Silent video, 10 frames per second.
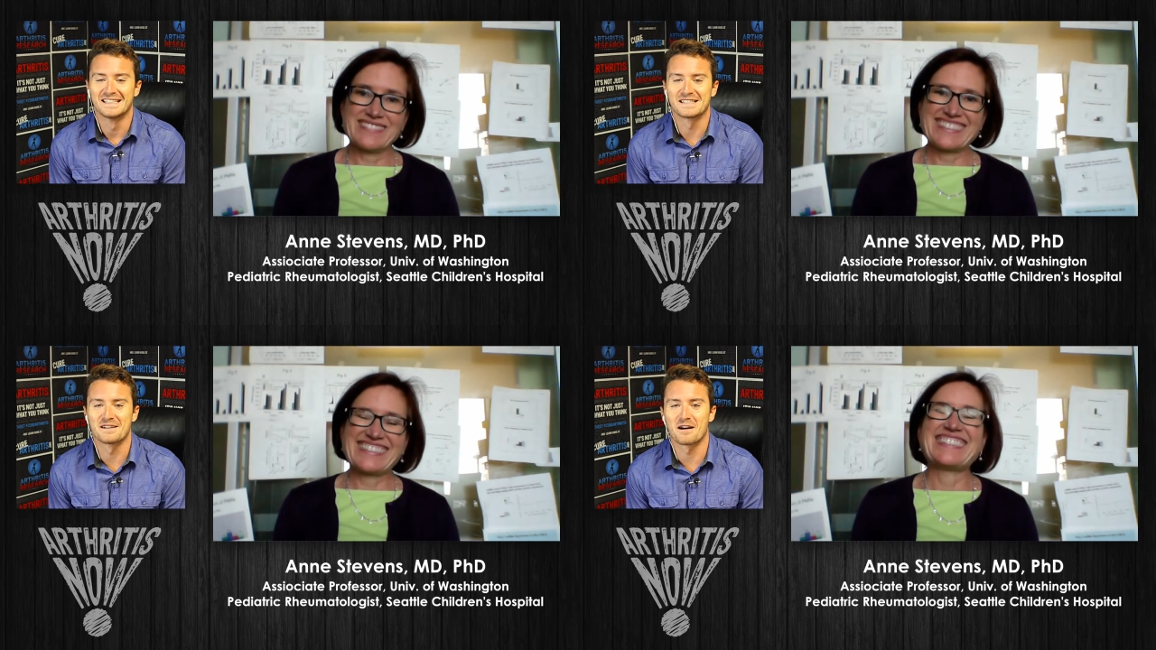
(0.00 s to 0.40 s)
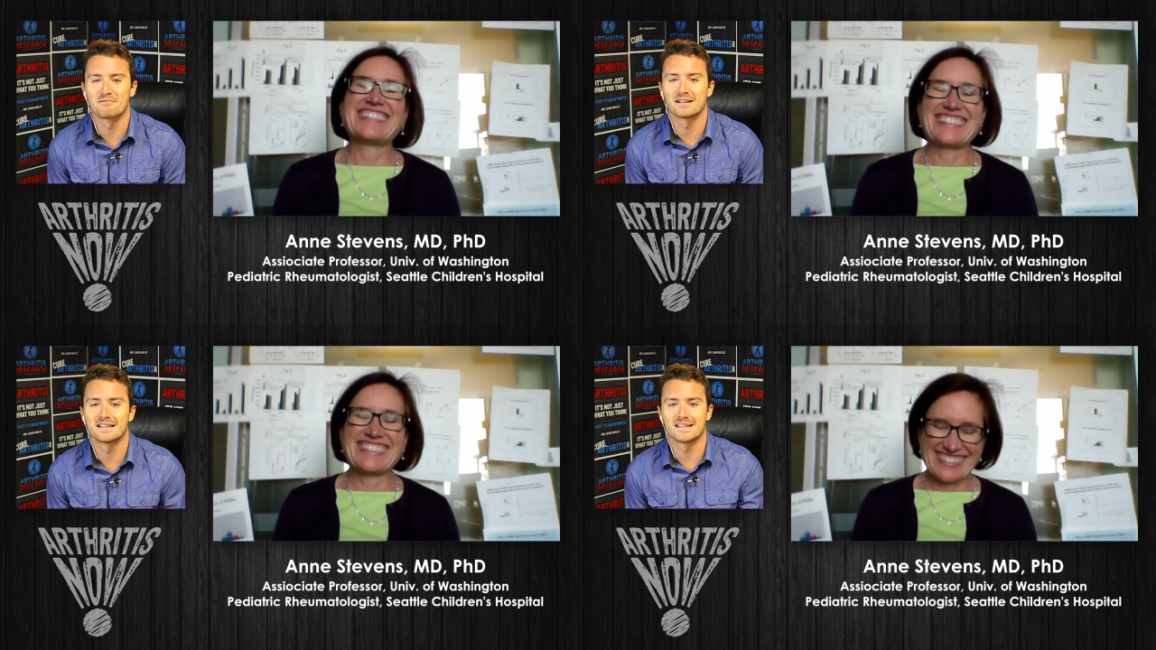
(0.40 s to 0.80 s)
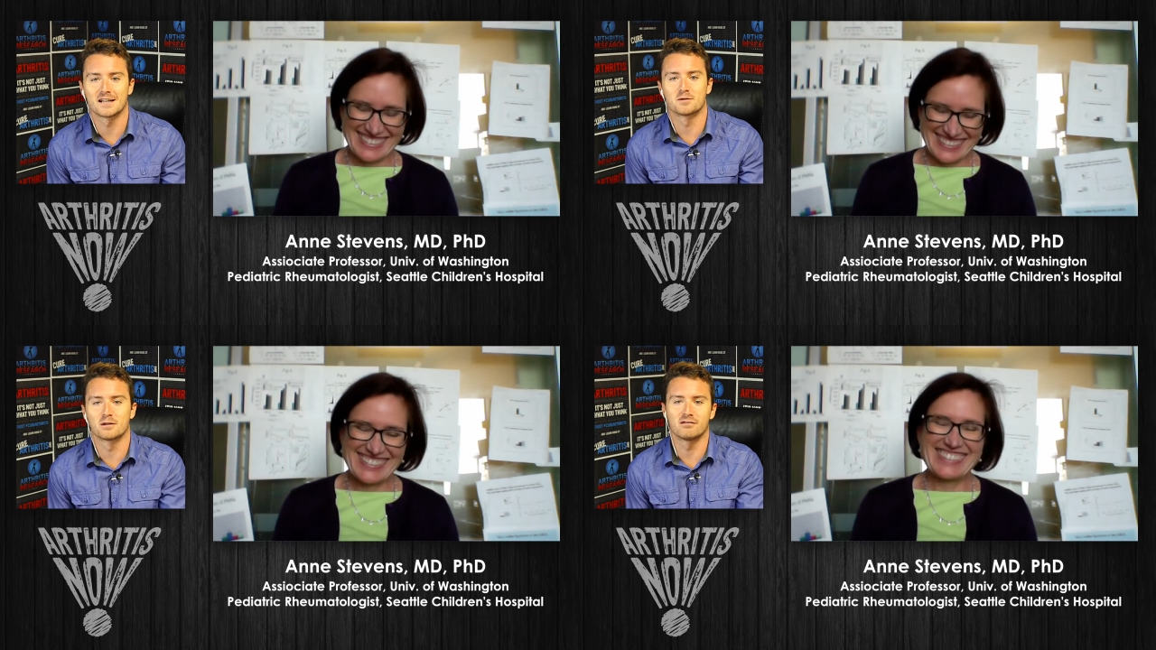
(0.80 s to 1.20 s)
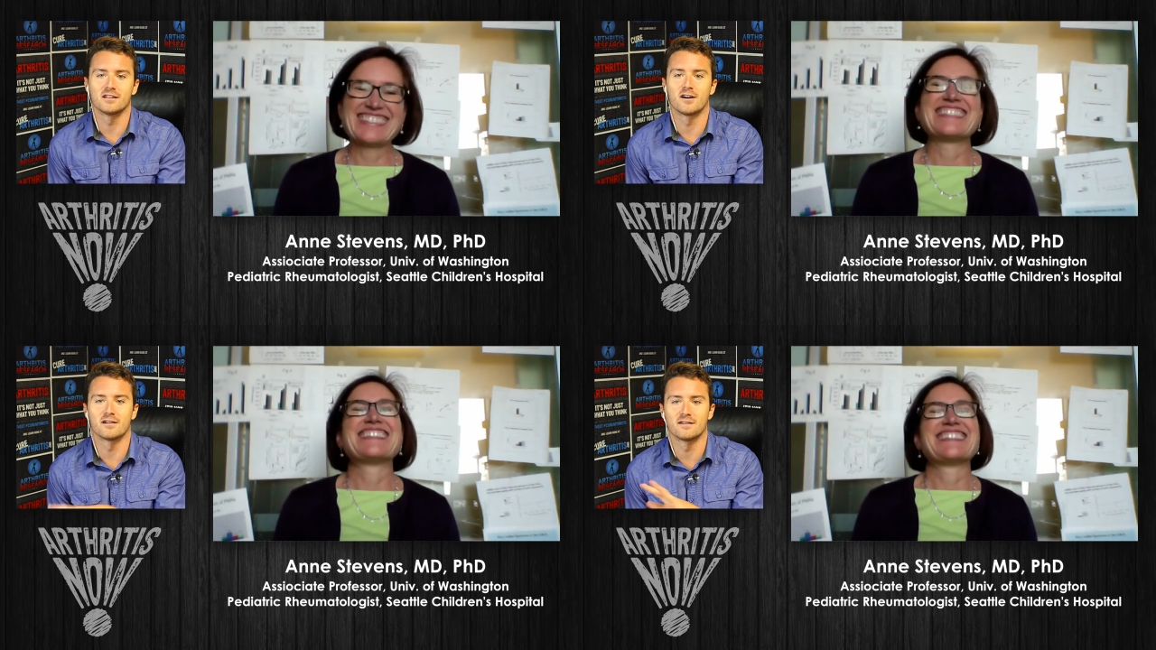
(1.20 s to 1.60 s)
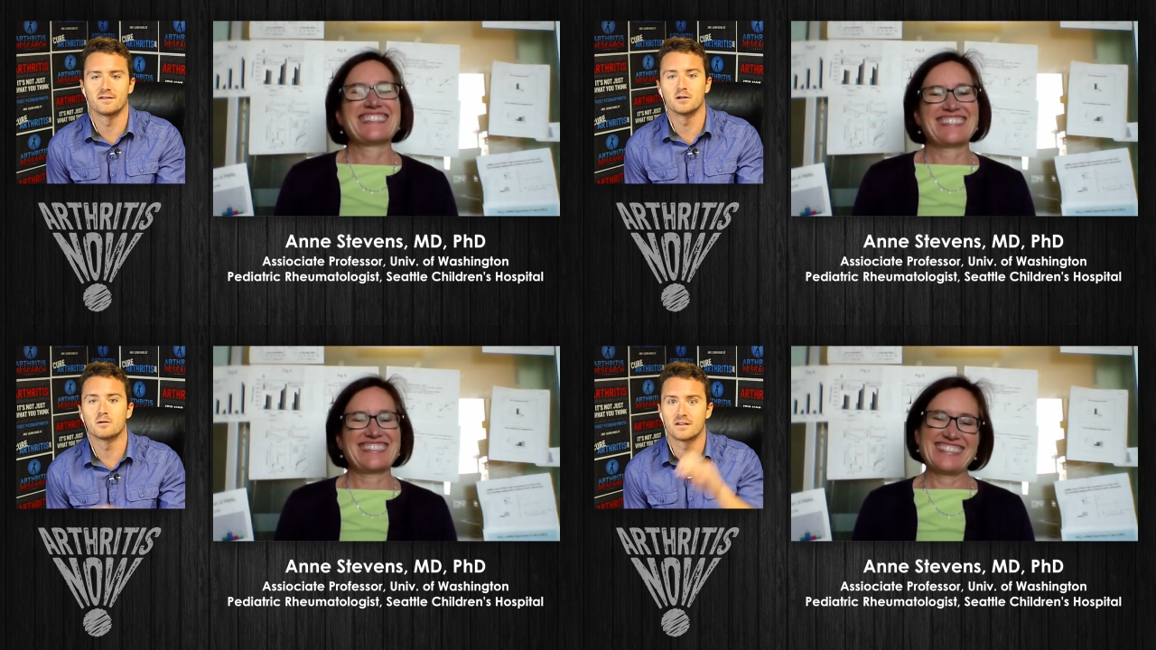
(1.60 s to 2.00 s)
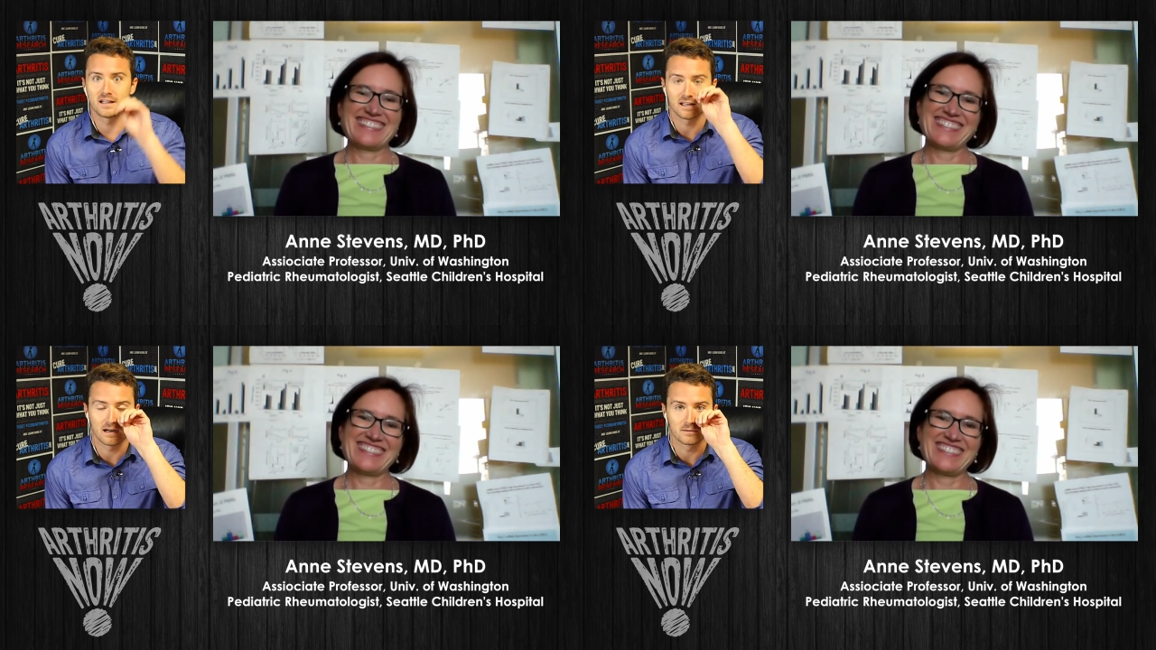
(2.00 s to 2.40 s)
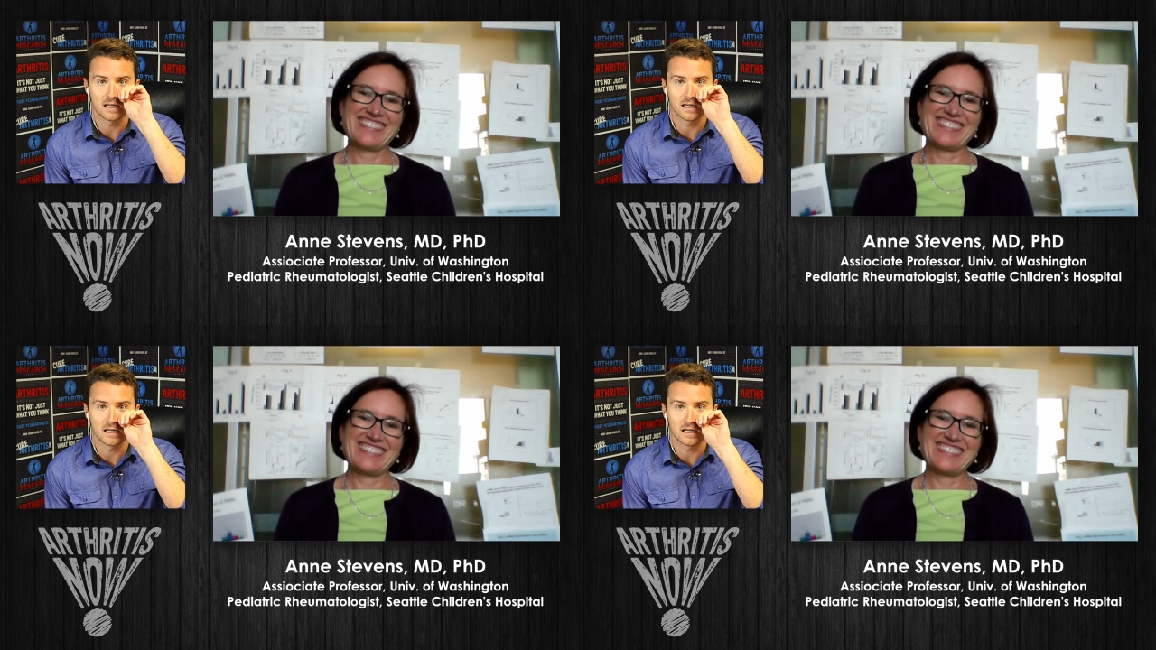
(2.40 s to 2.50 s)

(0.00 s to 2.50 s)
Speaker 1: So I'm going to touch briefly on a few of the um,